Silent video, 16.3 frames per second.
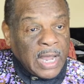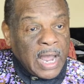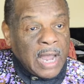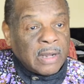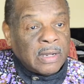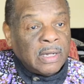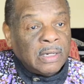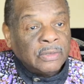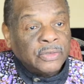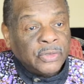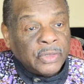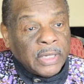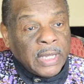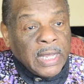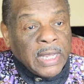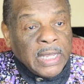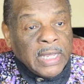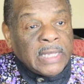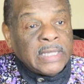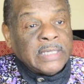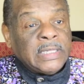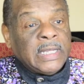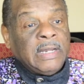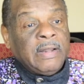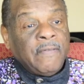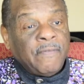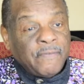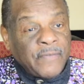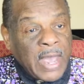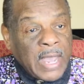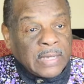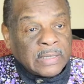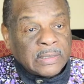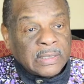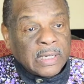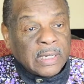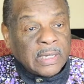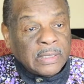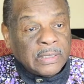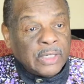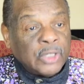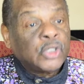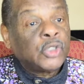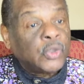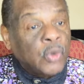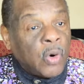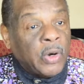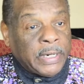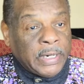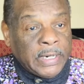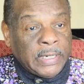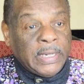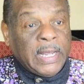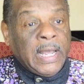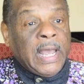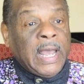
Our culture is, in effect, distorted,